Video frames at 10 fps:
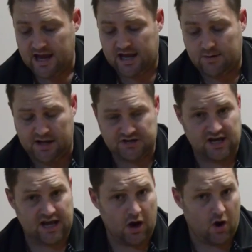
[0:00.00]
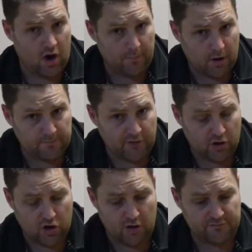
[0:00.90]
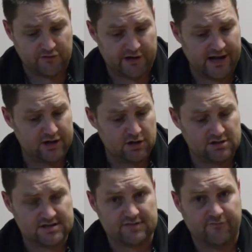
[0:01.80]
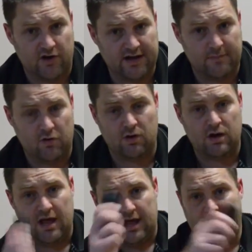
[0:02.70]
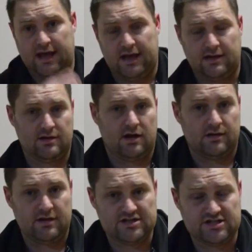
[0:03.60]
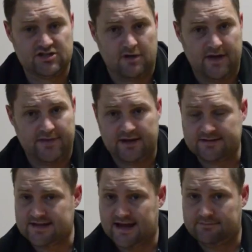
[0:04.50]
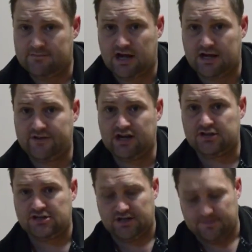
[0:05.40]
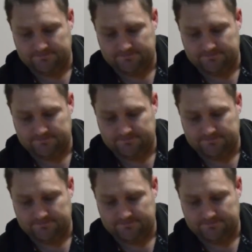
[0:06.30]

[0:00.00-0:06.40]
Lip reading: Anyway, check out hypop.com.au to find out more. And this is John Mather saying arrivederci.